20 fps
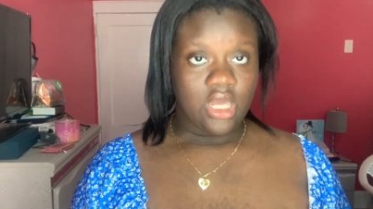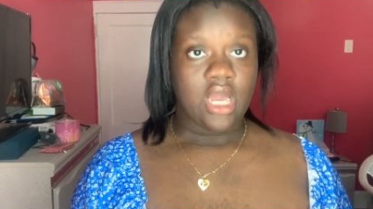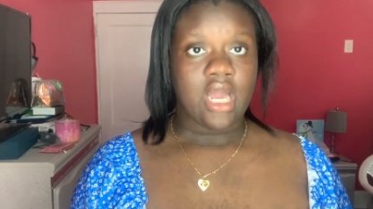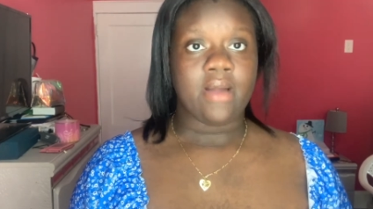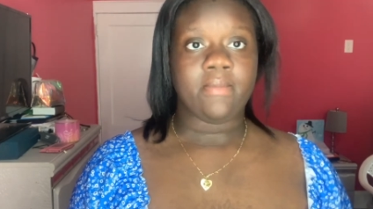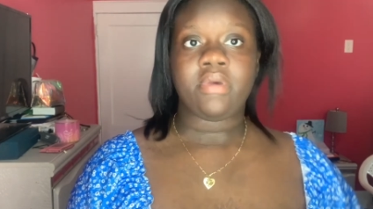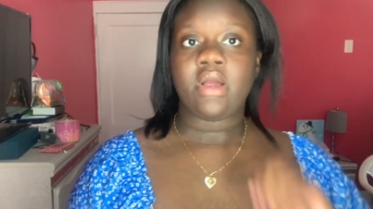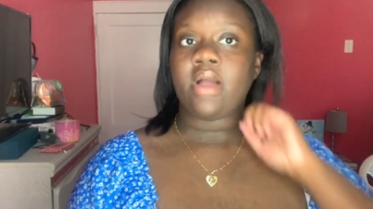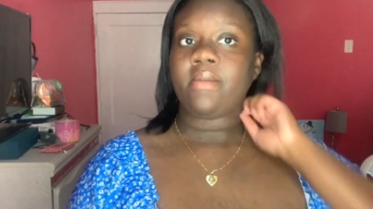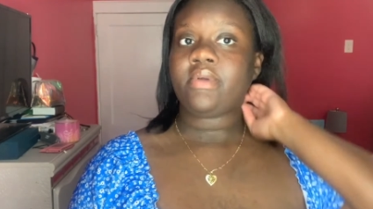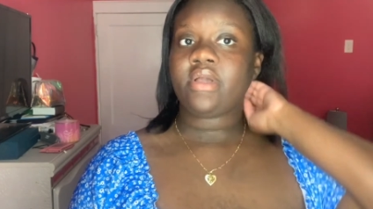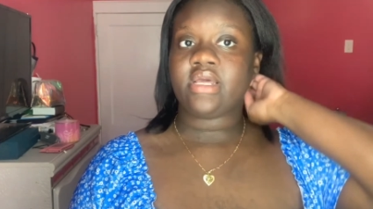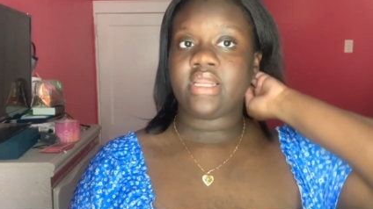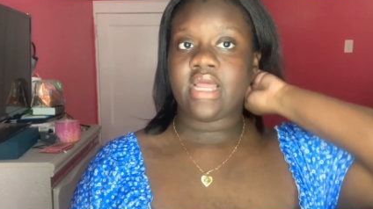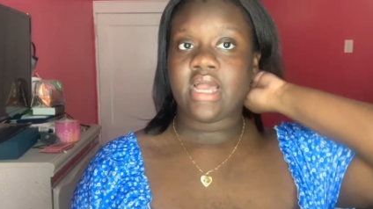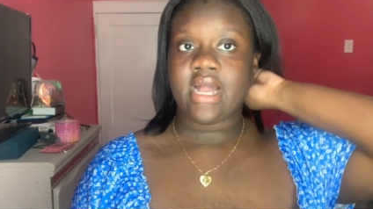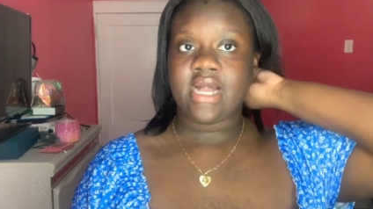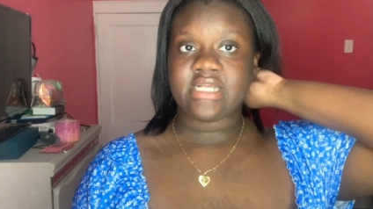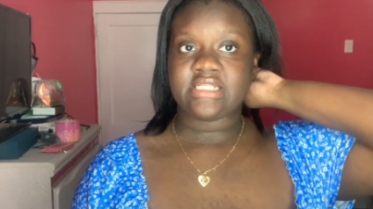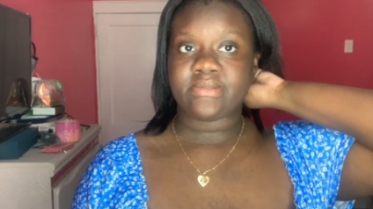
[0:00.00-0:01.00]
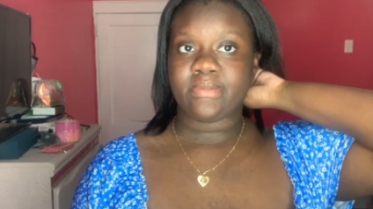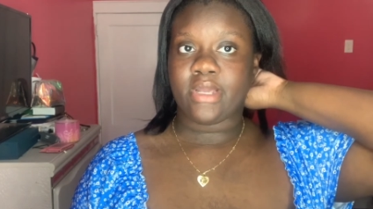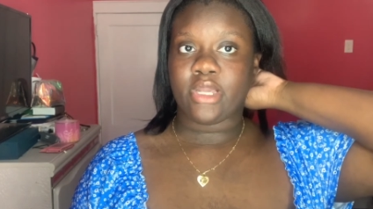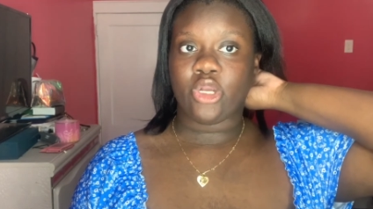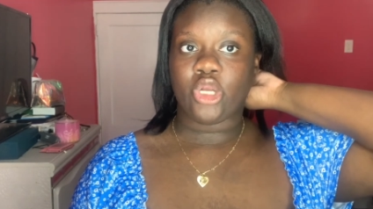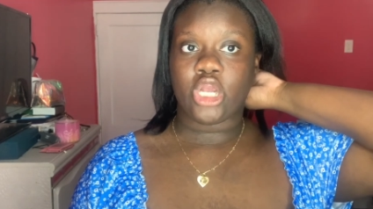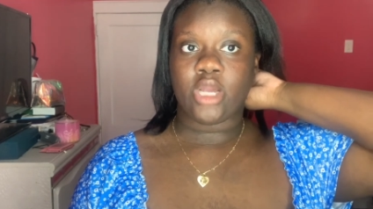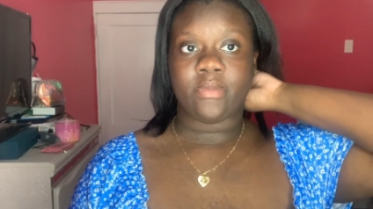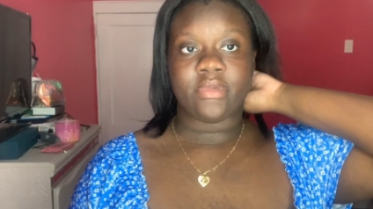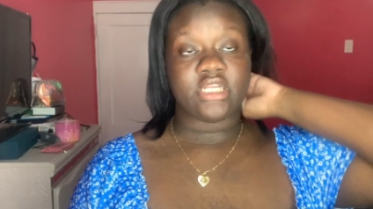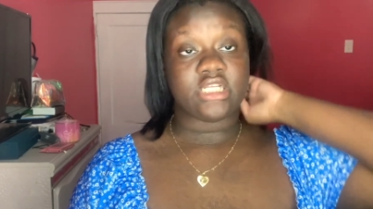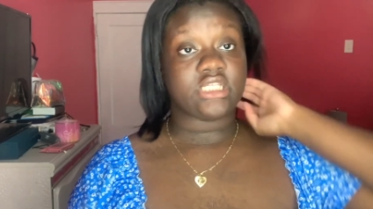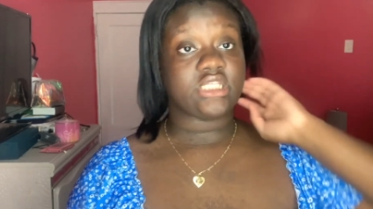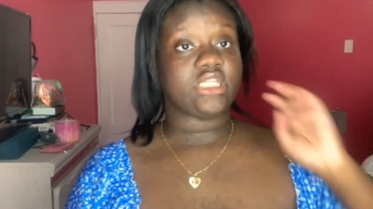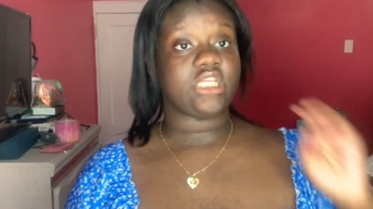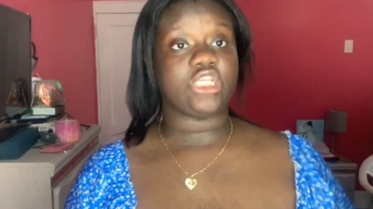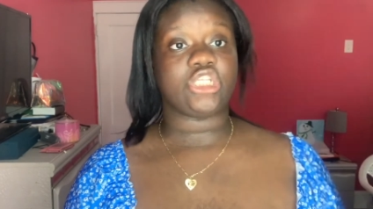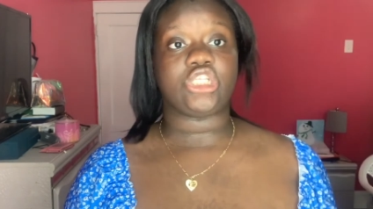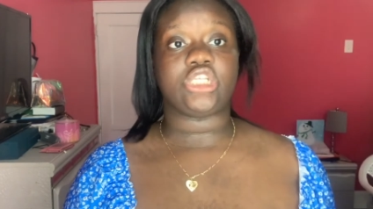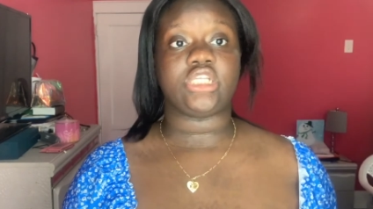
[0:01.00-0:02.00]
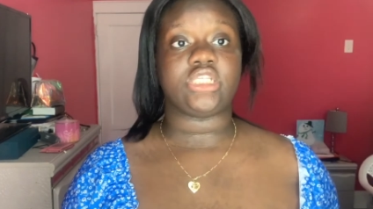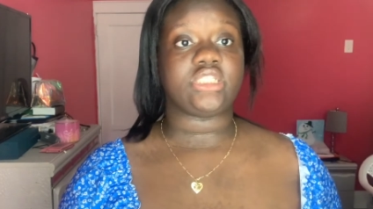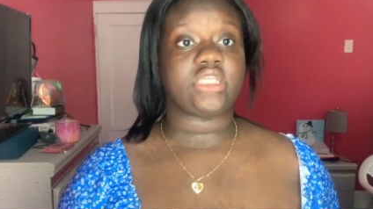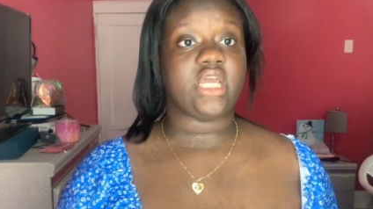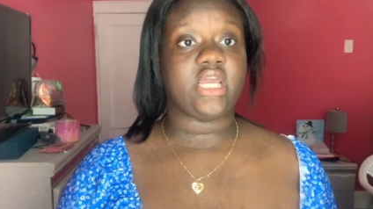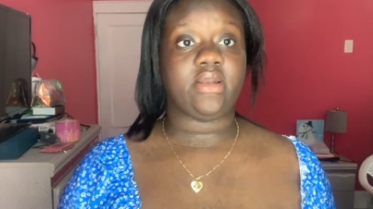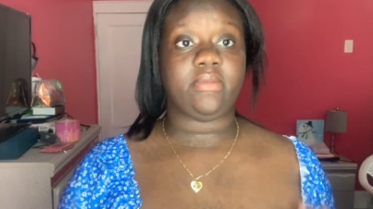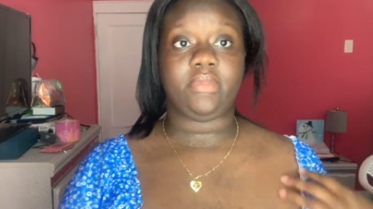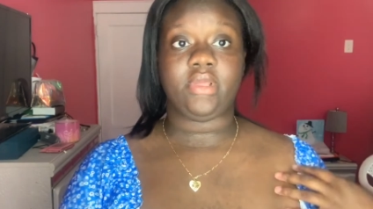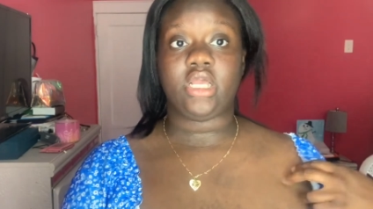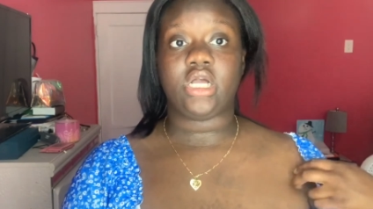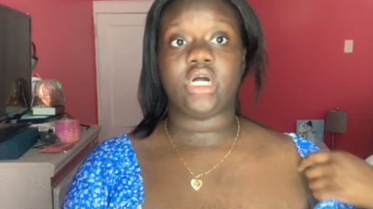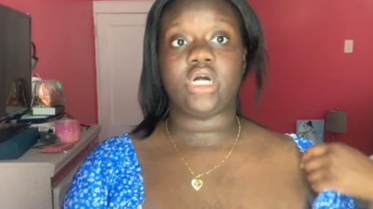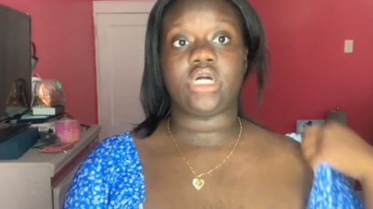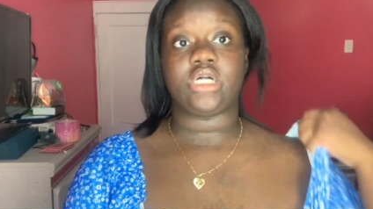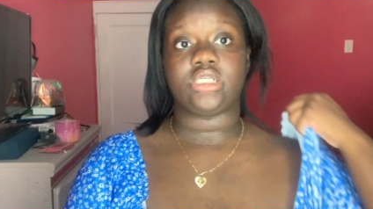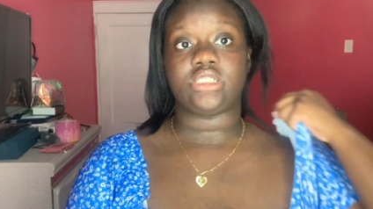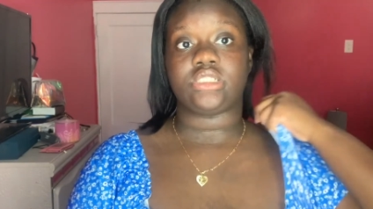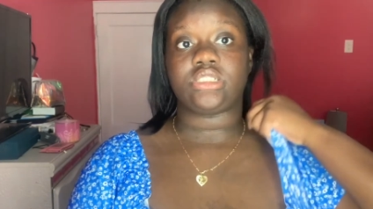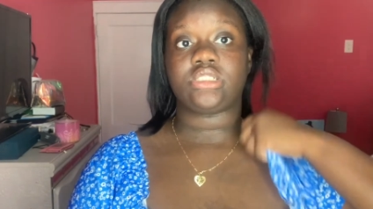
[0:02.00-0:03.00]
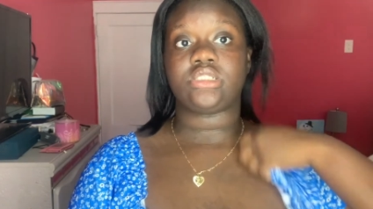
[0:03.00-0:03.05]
i'm probably gonna ask my grandma to stitch this in because